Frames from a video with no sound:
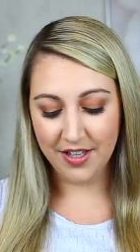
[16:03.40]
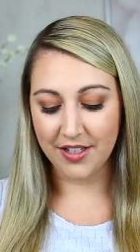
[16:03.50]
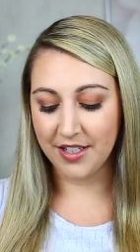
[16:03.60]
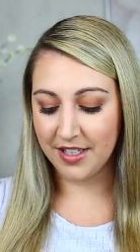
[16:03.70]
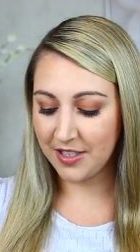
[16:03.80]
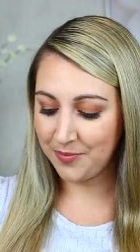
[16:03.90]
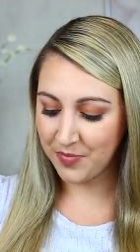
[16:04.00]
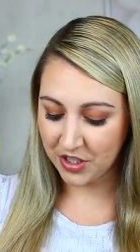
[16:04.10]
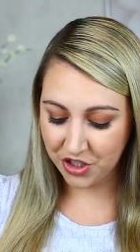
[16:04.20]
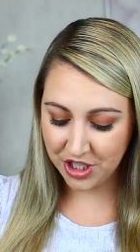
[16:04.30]
Ugh,
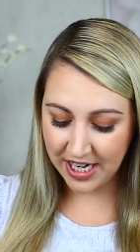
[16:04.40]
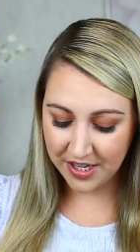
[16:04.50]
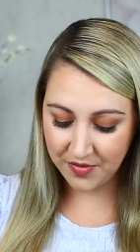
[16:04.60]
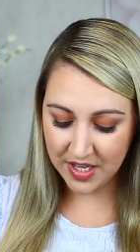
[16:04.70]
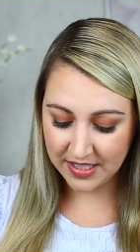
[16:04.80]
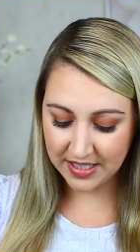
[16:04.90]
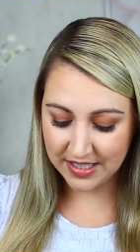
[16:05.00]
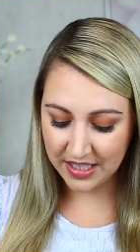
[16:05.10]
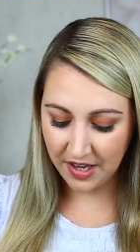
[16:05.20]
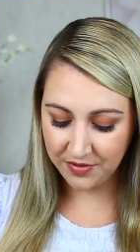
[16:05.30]
the sheen of this
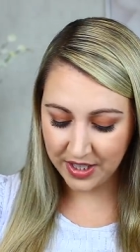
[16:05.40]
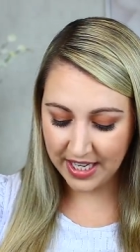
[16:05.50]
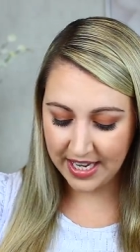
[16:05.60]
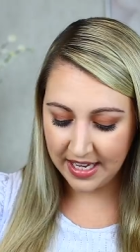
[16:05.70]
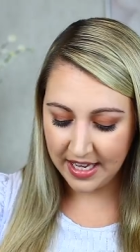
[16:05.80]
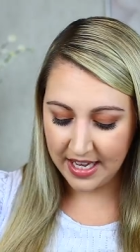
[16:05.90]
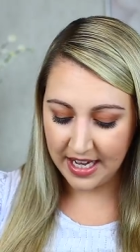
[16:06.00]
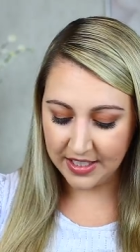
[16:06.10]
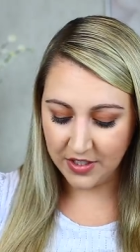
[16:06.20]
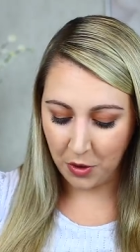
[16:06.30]
is lovely.
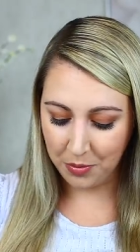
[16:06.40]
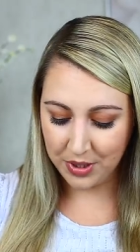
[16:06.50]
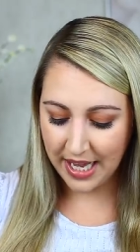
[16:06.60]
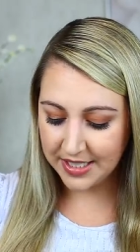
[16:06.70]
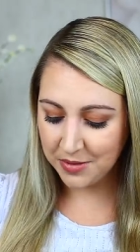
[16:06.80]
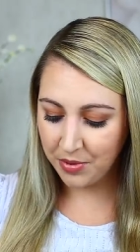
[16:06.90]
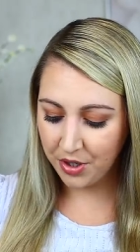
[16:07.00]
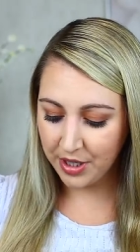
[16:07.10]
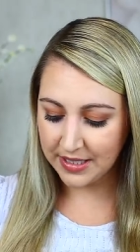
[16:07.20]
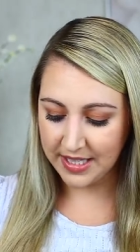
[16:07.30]
It's so
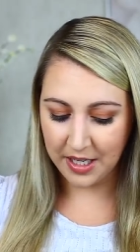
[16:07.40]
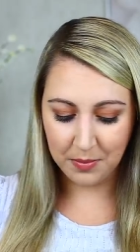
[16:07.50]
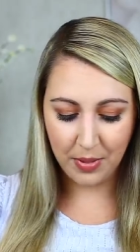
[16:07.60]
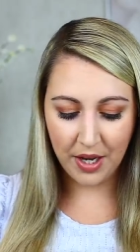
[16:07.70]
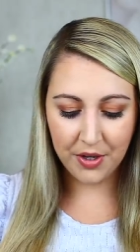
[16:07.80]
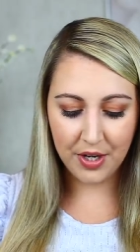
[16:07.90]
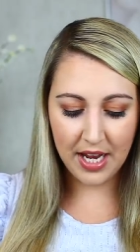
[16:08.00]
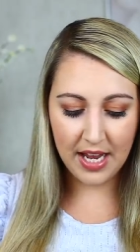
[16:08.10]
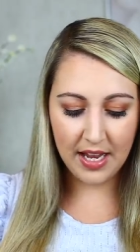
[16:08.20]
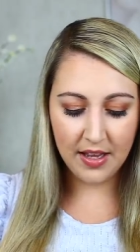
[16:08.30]
blendable. It's like
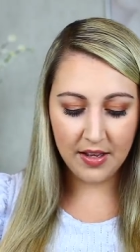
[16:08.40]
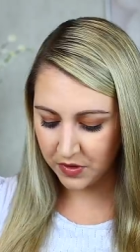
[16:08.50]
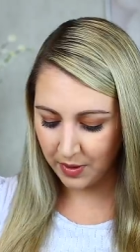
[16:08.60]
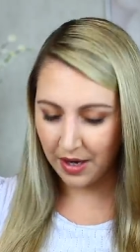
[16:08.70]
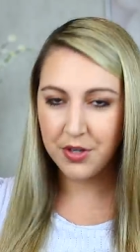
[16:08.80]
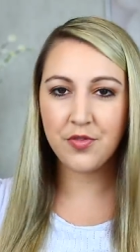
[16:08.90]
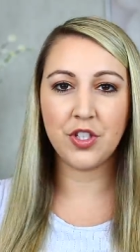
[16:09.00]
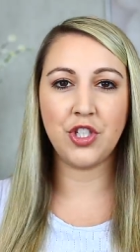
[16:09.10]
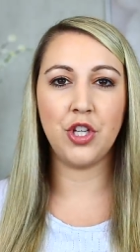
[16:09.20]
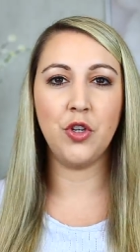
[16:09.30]
buttery. So out of the
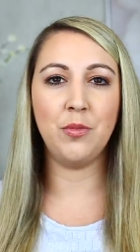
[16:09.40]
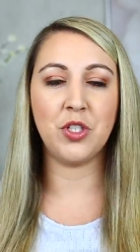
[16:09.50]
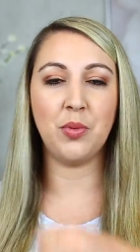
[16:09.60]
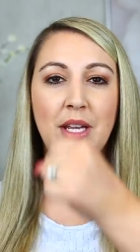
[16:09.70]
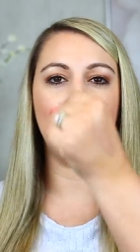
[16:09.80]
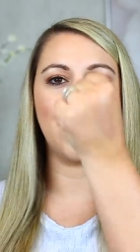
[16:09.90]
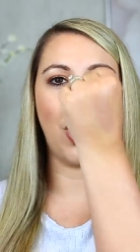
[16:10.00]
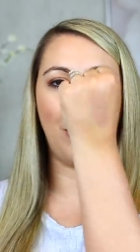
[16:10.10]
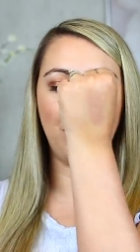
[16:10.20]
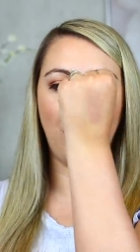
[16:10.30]
two, between the
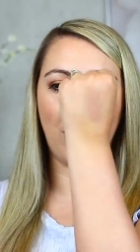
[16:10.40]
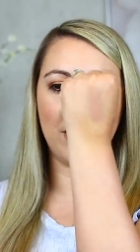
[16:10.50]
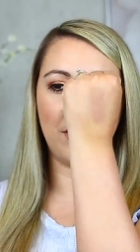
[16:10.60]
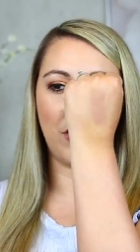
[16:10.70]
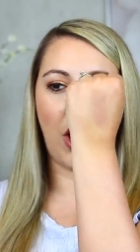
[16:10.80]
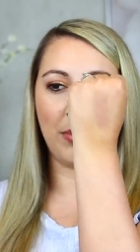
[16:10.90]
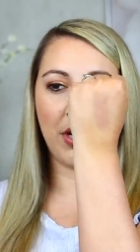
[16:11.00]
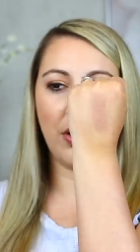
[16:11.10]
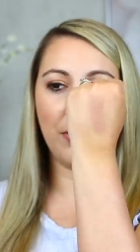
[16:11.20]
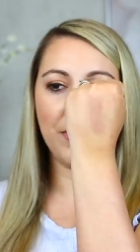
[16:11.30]
Tom Ford and the
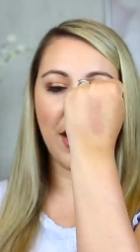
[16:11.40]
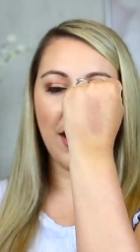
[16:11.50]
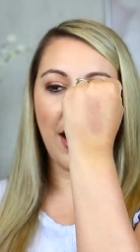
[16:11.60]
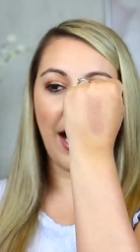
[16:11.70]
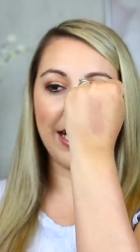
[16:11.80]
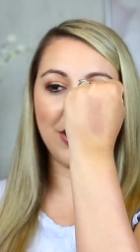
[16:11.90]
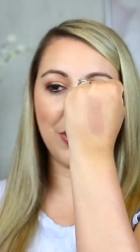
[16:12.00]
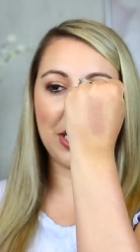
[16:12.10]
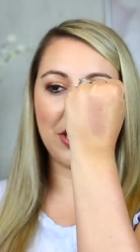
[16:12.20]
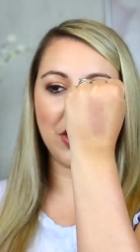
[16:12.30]
Lancôme, I
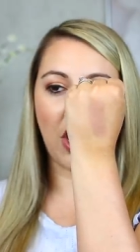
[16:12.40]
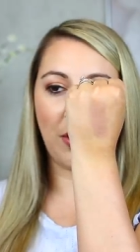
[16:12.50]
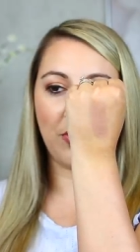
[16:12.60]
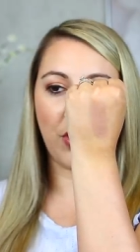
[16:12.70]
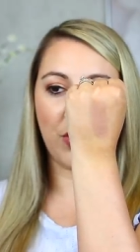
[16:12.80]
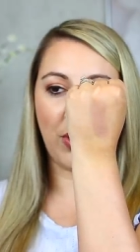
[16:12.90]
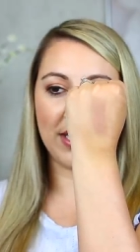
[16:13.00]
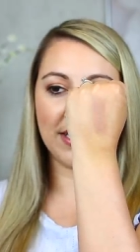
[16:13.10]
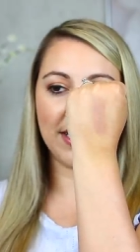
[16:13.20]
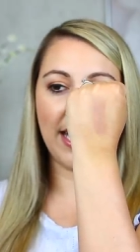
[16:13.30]
do like the Tom Ford
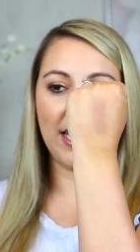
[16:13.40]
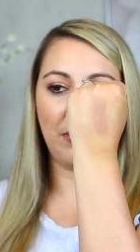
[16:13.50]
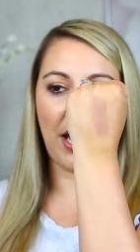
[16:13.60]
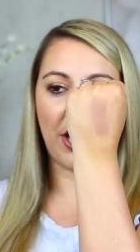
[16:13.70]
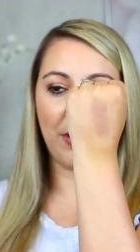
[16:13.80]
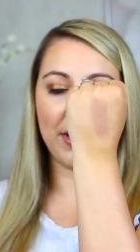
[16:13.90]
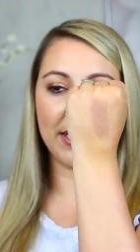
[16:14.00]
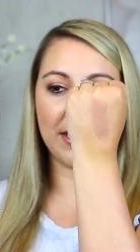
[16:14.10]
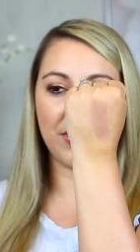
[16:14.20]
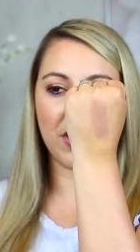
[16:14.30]
one slightly better
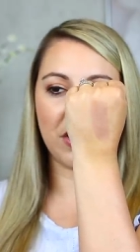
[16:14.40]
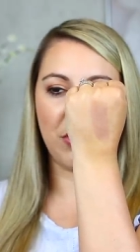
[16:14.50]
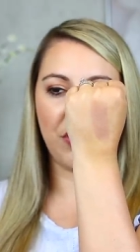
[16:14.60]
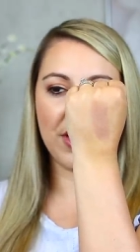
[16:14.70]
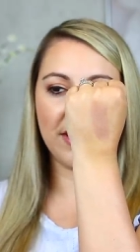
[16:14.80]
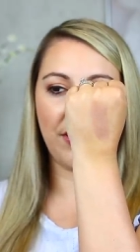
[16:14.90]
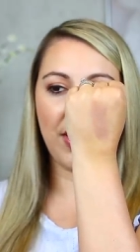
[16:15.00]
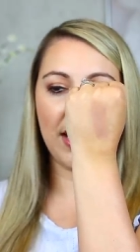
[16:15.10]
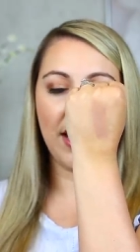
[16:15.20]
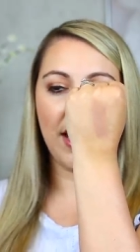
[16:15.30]
because of the smoothness of it.